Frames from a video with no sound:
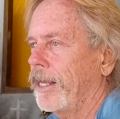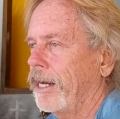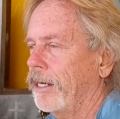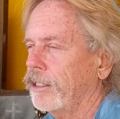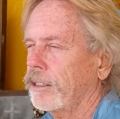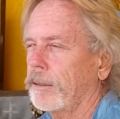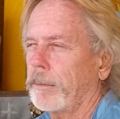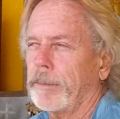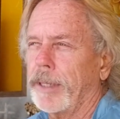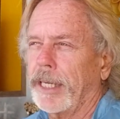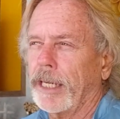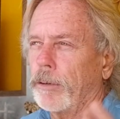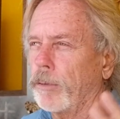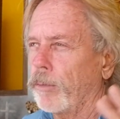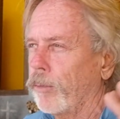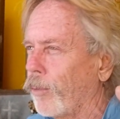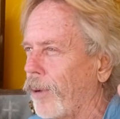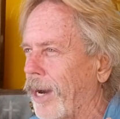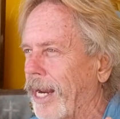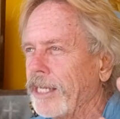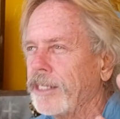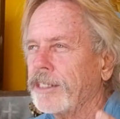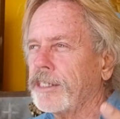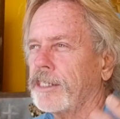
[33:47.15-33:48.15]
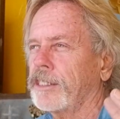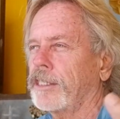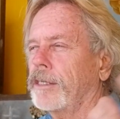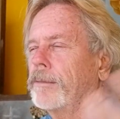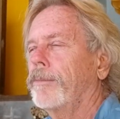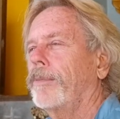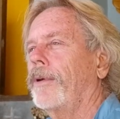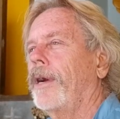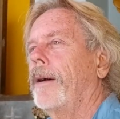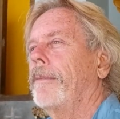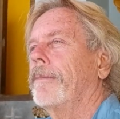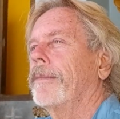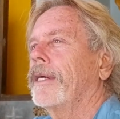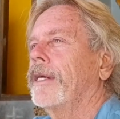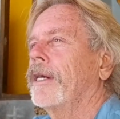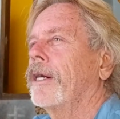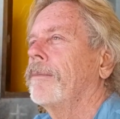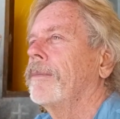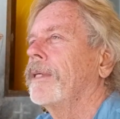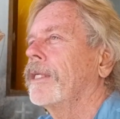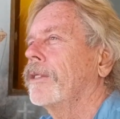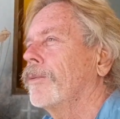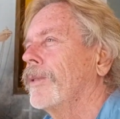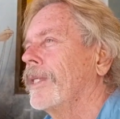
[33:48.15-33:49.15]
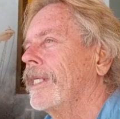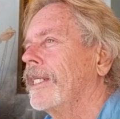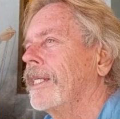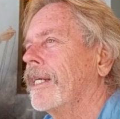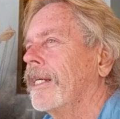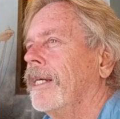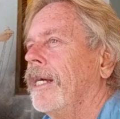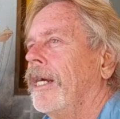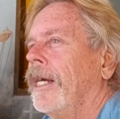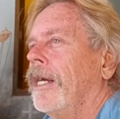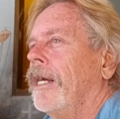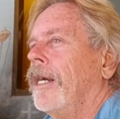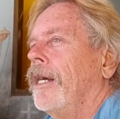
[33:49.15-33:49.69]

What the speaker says: There's a big racism problem here between the